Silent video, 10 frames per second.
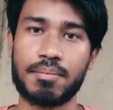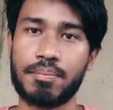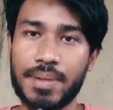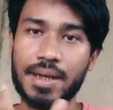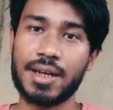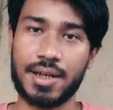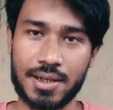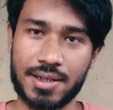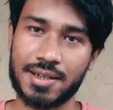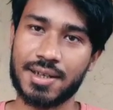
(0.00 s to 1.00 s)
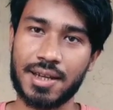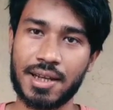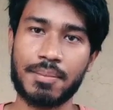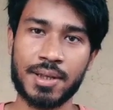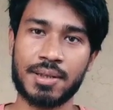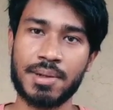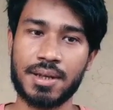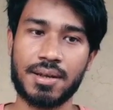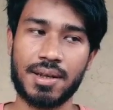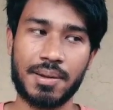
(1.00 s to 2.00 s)
bulu elements
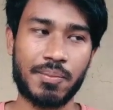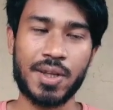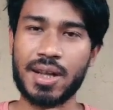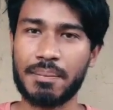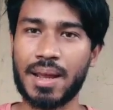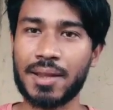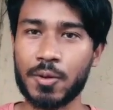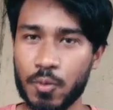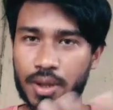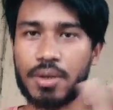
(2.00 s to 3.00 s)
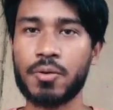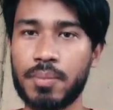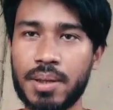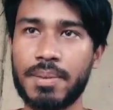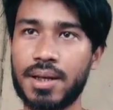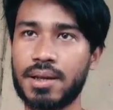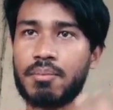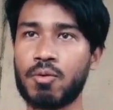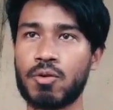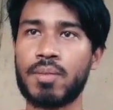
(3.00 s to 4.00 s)
money. I don't know what you mean, but
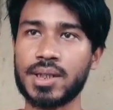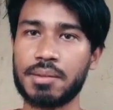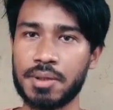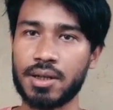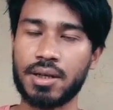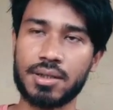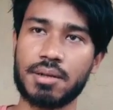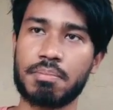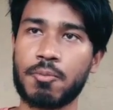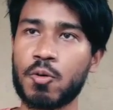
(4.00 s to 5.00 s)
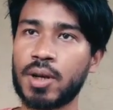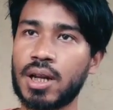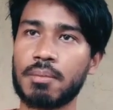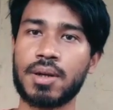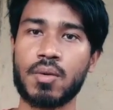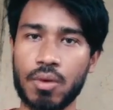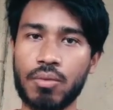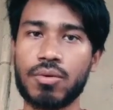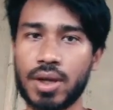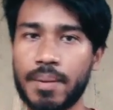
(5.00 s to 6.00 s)
boroma the imichan is comment column
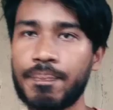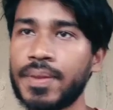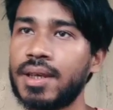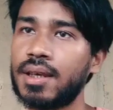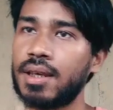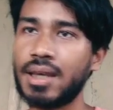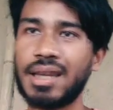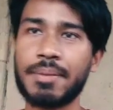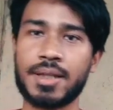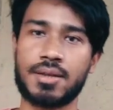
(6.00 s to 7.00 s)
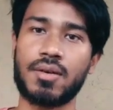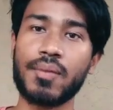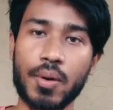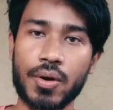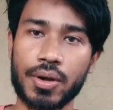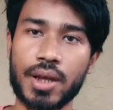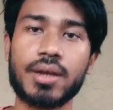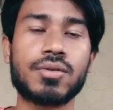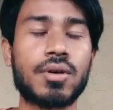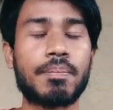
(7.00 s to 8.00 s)
down. Okay, elements of God.
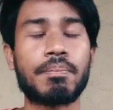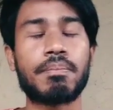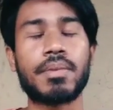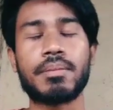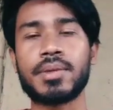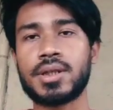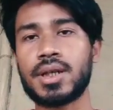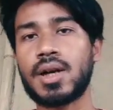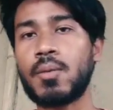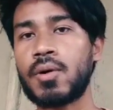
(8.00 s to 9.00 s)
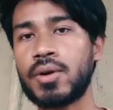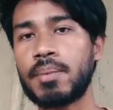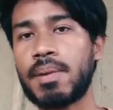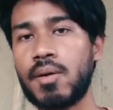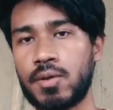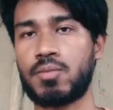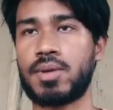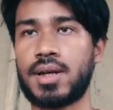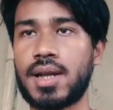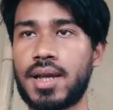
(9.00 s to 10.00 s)
Okay, so Munchega only power the
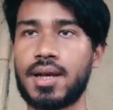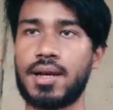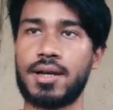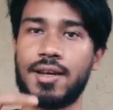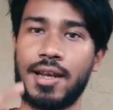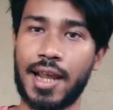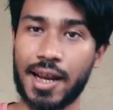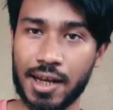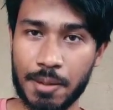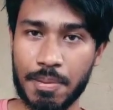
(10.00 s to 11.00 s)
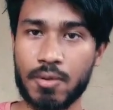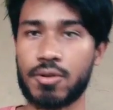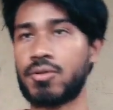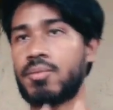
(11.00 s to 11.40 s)
one like land ni power